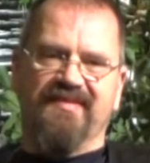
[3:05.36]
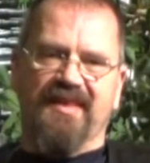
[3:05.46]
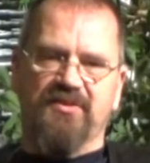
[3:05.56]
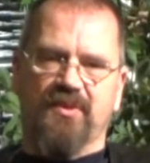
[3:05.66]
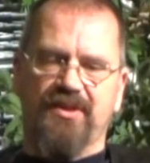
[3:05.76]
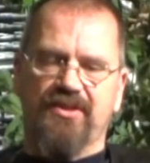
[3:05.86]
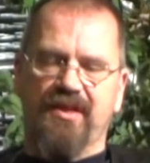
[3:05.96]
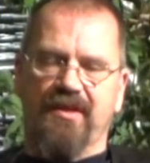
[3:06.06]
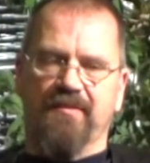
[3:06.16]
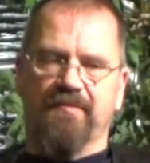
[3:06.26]
That's what he
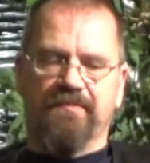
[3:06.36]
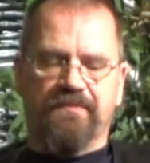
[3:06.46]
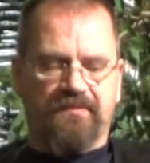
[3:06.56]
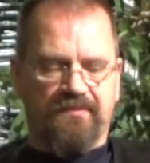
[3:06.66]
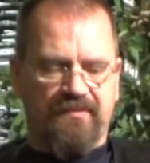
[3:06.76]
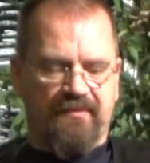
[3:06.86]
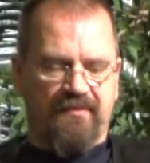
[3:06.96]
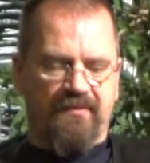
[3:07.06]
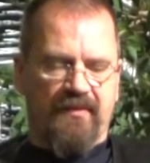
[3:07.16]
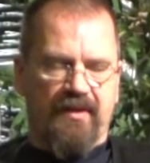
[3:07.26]
said.
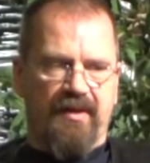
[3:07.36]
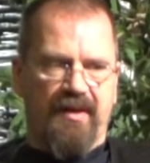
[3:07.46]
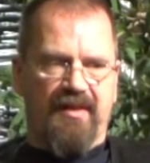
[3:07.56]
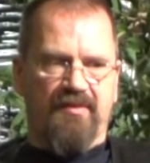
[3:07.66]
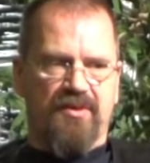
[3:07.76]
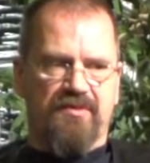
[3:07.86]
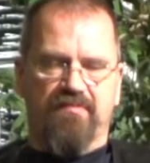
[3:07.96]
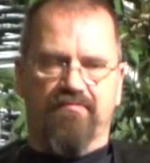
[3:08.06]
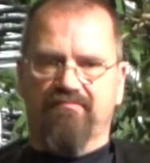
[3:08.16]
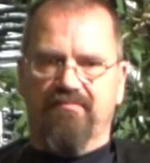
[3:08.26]
And there was
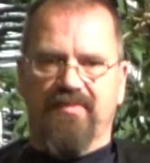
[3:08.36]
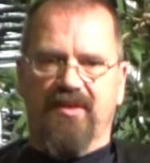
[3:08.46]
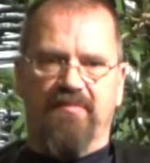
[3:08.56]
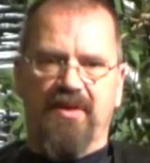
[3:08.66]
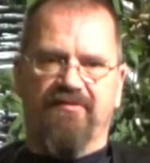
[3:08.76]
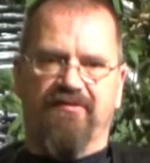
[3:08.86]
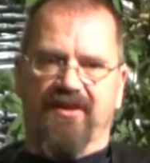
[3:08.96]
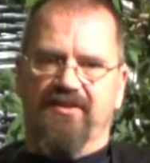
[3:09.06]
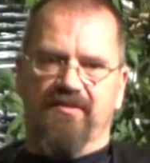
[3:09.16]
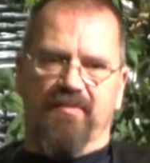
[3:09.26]
a big
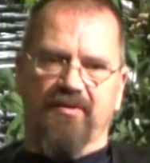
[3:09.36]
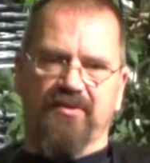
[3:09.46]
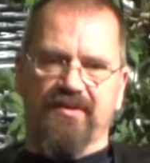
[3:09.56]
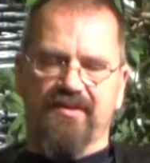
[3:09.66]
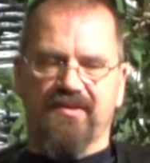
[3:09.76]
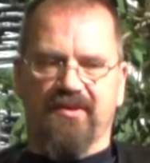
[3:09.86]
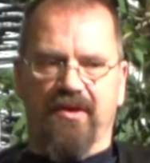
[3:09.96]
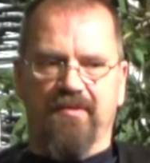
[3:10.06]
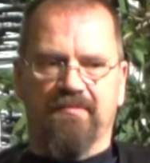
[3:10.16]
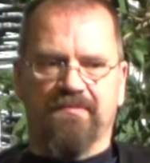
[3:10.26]
fuss about this,
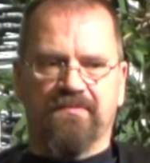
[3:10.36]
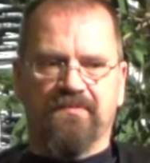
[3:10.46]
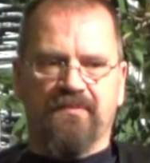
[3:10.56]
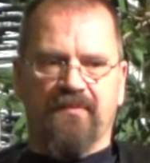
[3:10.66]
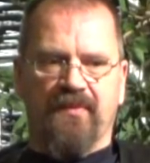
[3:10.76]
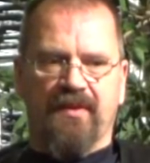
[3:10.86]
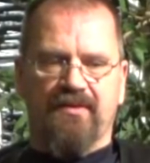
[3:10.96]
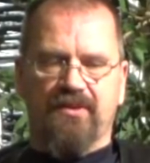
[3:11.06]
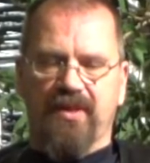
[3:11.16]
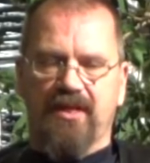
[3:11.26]
okay?
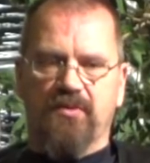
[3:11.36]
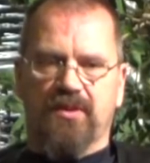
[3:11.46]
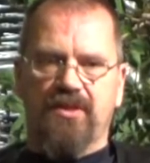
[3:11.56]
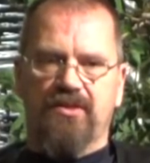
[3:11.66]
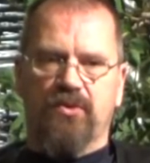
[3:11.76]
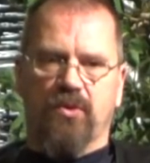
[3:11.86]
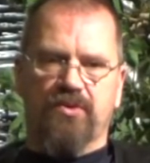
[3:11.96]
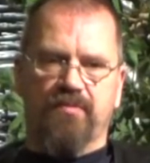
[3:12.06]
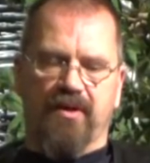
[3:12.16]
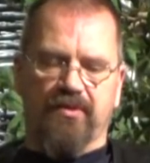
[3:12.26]
So that's what they
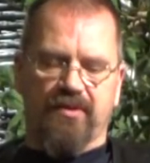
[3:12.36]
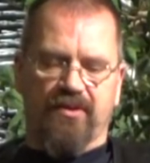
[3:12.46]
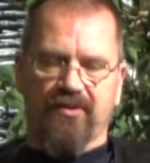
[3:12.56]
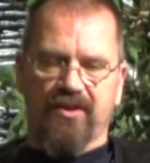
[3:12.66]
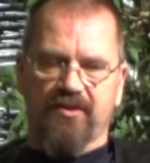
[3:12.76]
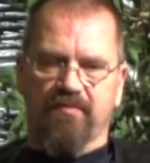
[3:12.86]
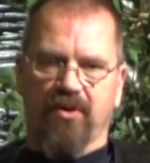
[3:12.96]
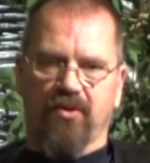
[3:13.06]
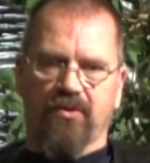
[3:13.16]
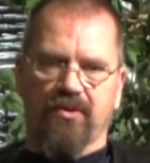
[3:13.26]
talked about on this
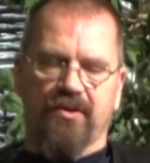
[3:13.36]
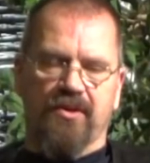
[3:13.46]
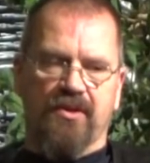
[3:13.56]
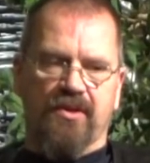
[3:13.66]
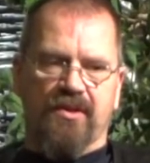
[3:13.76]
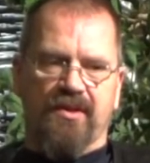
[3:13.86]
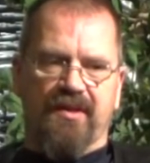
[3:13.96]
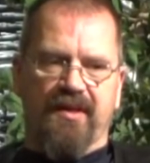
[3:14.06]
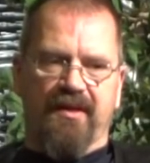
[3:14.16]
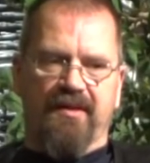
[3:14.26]
blog.
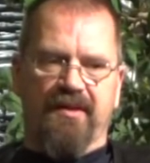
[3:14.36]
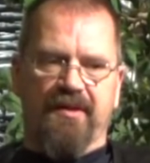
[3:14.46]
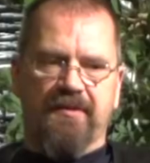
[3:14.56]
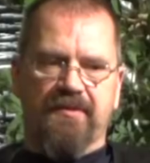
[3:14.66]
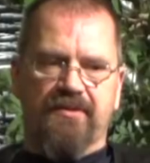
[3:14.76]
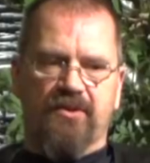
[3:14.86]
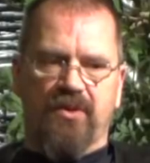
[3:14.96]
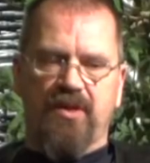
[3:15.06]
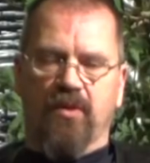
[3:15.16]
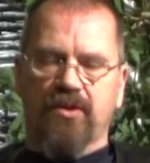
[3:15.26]
And so
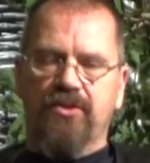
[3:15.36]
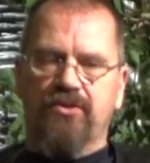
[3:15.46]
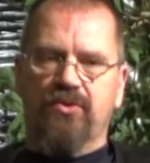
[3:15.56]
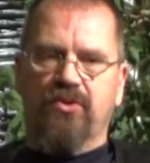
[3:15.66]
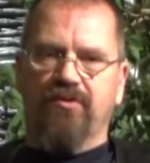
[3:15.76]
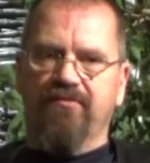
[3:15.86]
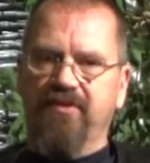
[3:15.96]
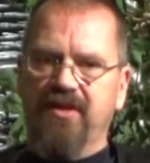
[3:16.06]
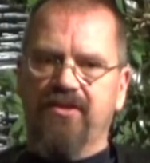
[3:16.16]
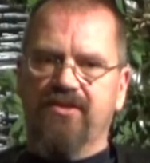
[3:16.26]
they wanted to
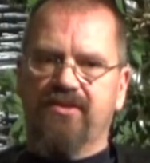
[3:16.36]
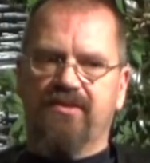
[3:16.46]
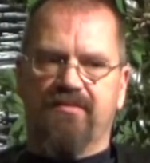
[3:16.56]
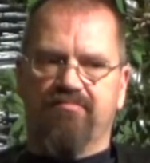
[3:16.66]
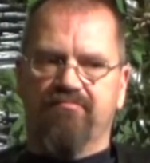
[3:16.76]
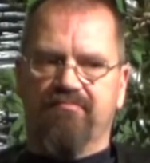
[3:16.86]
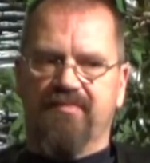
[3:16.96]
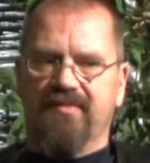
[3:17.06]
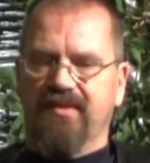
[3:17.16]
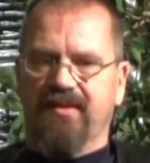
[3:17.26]
convince
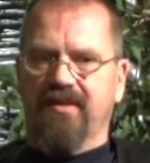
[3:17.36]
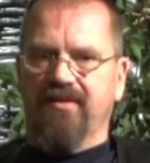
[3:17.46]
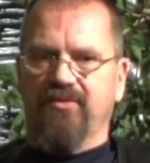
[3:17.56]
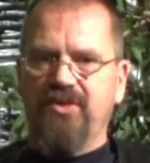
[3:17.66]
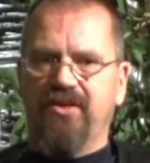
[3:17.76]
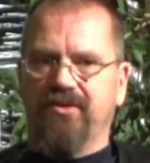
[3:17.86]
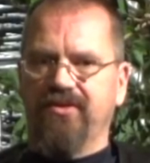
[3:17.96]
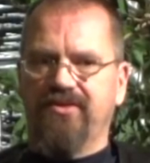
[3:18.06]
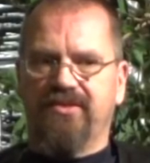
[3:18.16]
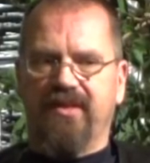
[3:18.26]
the
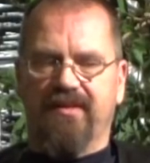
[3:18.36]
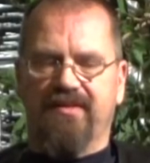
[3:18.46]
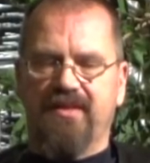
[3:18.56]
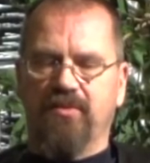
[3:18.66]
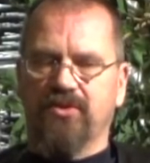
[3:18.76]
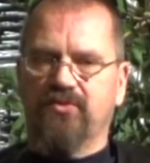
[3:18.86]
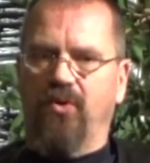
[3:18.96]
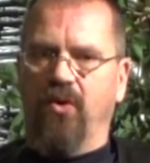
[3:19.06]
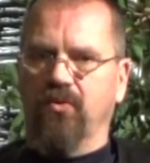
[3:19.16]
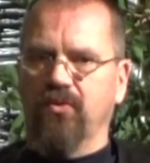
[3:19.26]
readers that he was
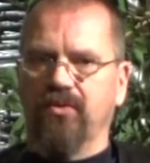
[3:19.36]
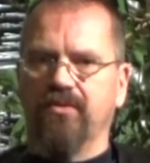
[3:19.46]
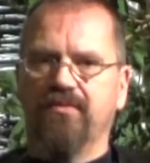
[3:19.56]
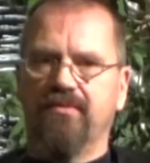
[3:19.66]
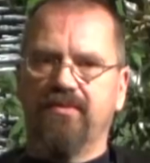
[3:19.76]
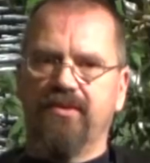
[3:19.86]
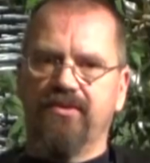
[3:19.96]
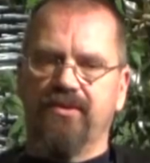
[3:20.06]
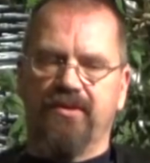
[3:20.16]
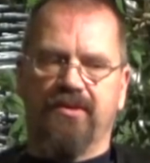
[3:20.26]
wrong, you
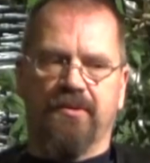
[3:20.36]
see.